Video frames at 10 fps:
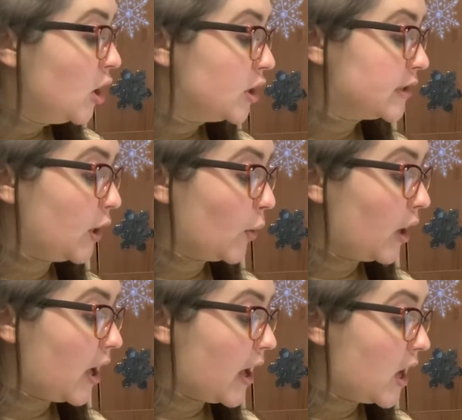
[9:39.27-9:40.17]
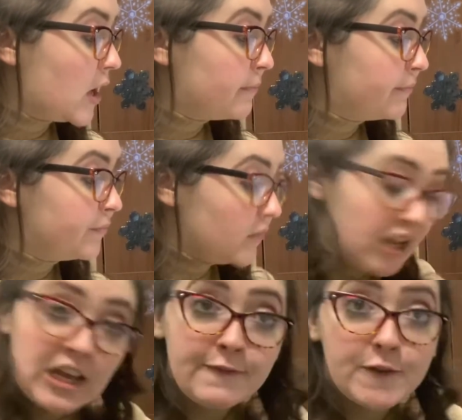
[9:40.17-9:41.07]
So
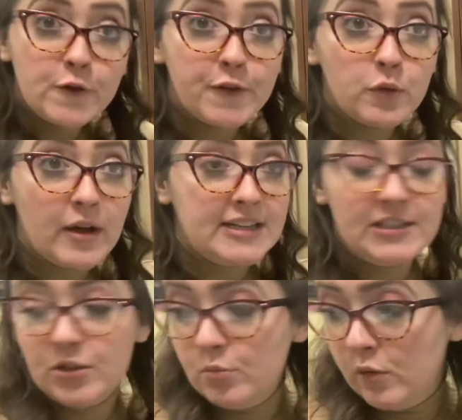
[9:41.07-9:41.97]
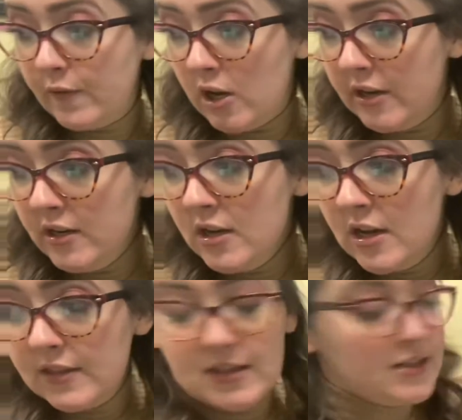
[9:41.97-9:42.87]
if you feel ready to move on,
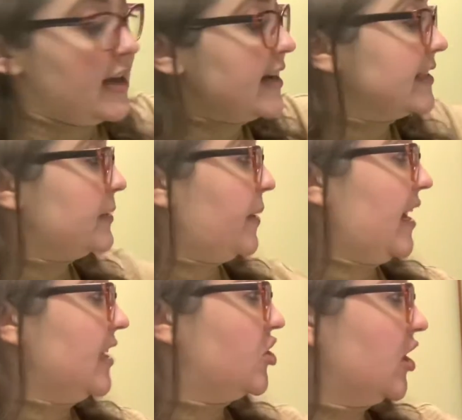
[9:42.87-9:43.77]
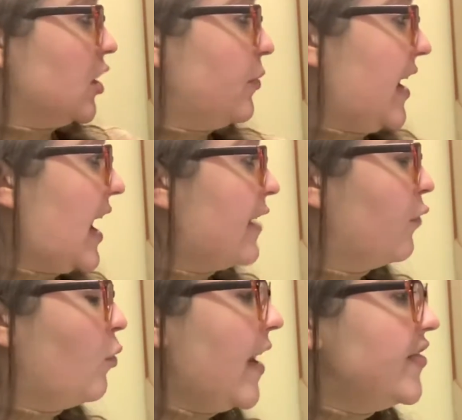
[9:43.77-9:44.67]
the next page here we have
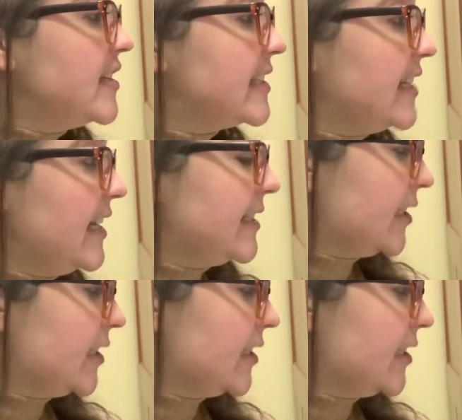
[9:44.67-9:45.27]
When the Saints